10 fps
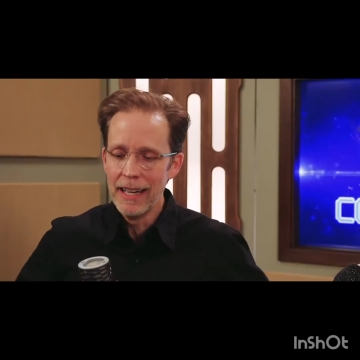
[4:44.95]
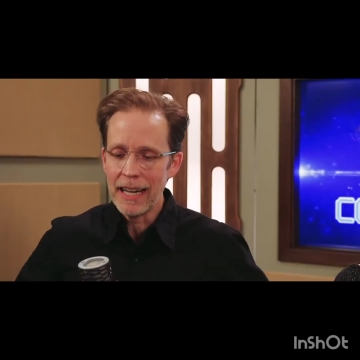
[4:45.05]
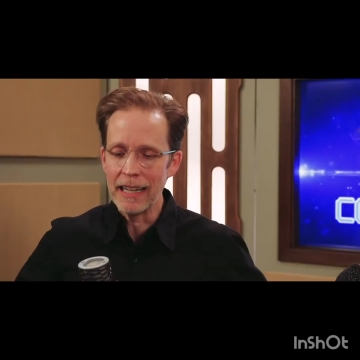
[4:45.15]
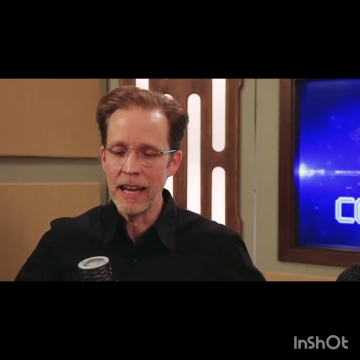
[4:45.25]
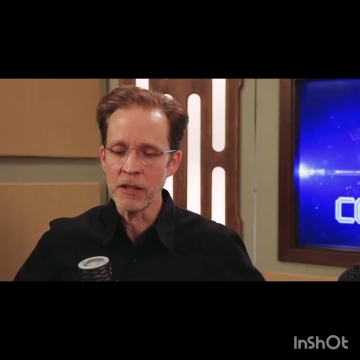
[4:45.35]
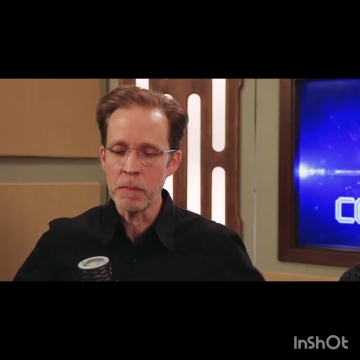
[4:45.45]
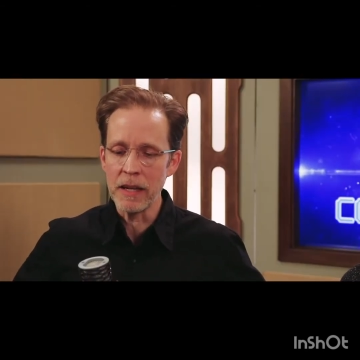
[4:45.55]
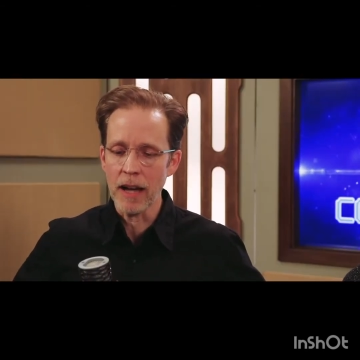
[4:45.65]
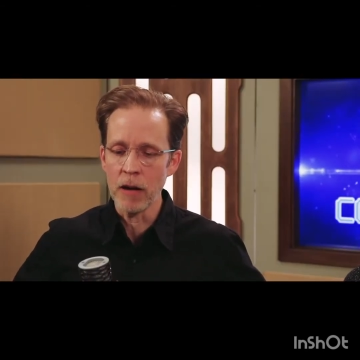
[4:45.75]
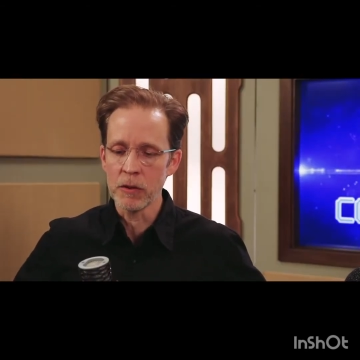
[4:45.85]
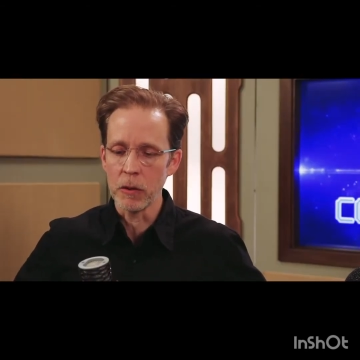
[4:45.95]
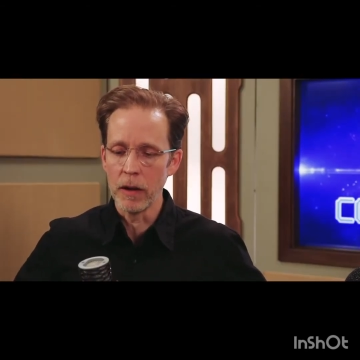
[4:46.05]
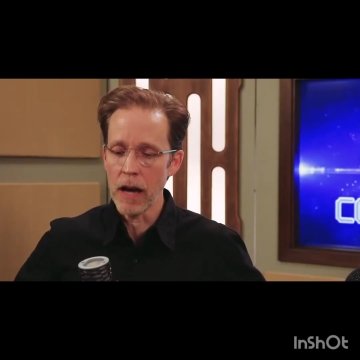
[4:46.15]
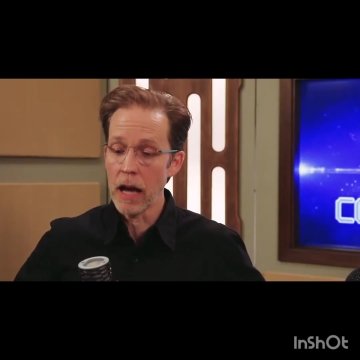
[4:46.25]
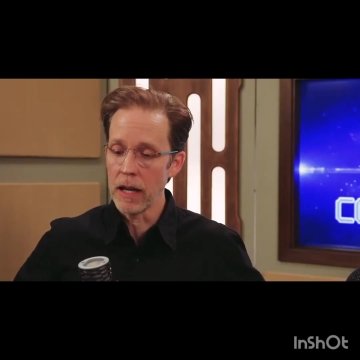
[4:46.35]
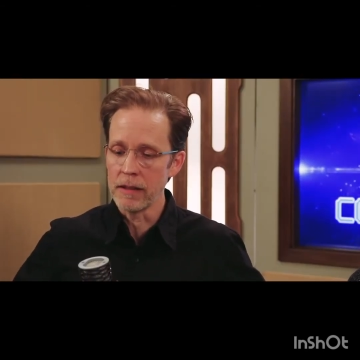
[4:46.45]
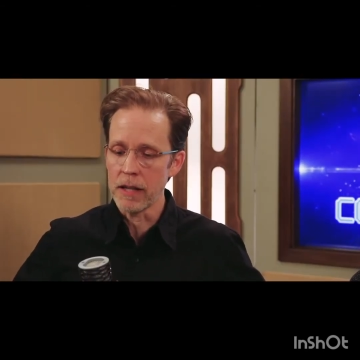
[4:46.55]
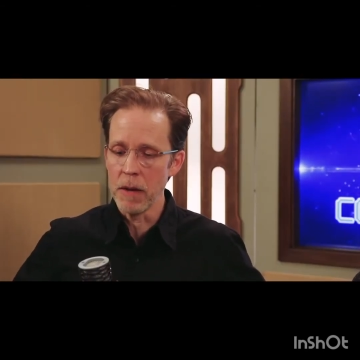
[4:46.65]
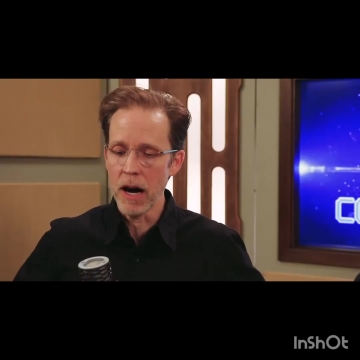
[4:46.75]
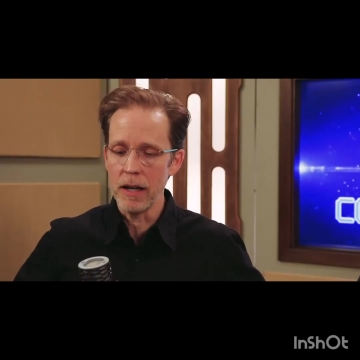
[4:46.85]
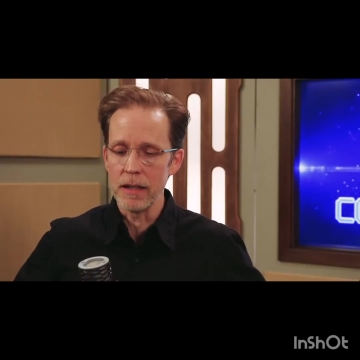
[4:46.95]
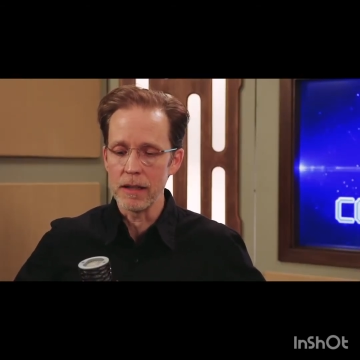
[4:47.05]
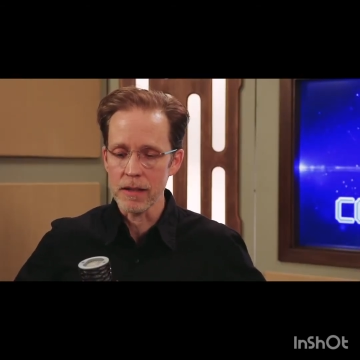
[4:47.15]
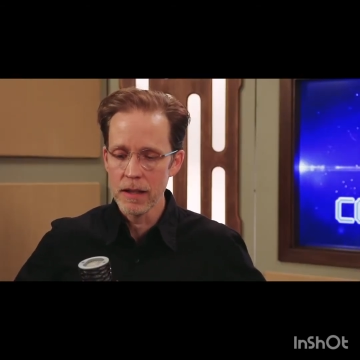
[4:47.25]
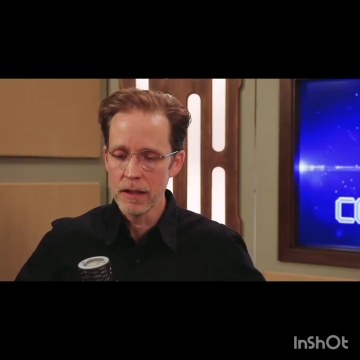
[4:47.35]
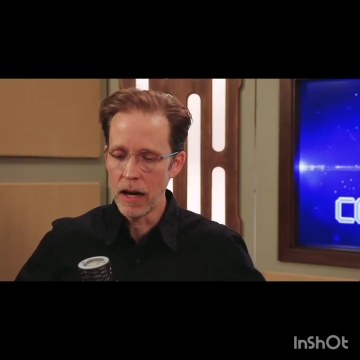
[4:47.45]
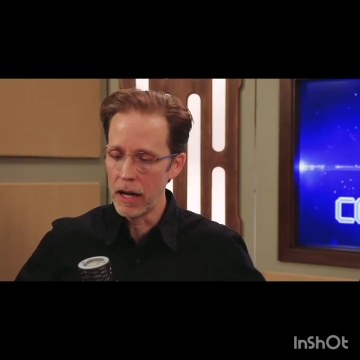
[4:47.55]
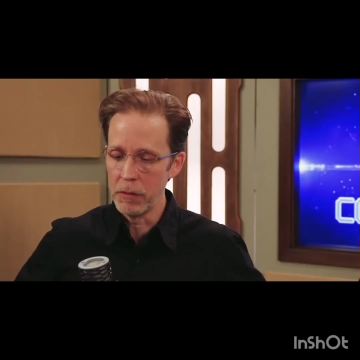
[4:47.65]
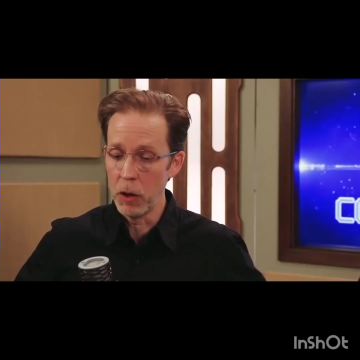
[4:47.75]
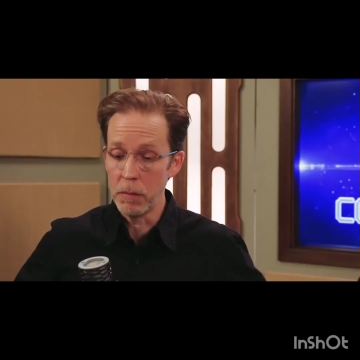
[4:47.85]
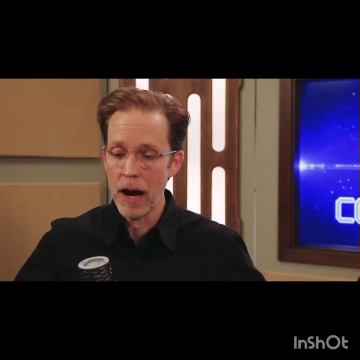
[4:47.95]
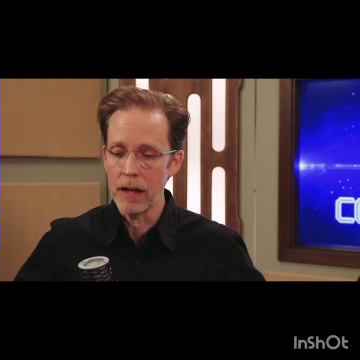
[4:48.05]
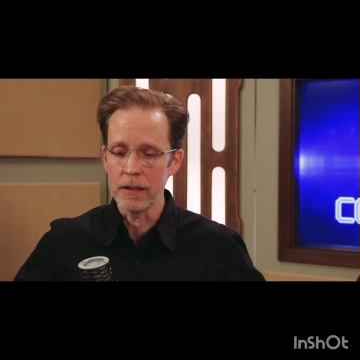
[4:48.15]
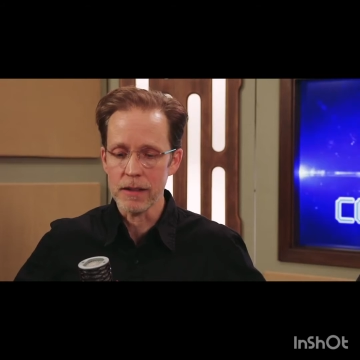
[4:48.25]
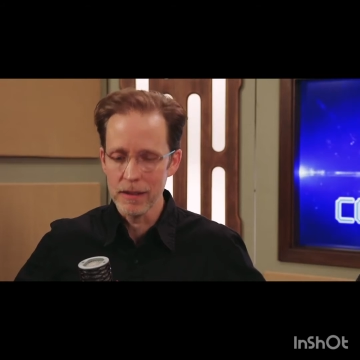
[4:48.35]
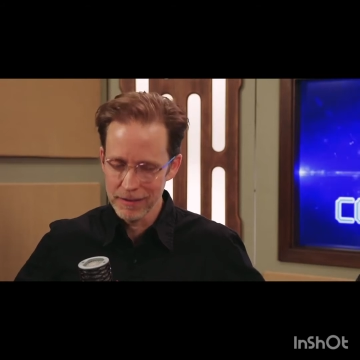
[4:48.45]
He lent me counsel, and I lent him eyes. I am no pilot.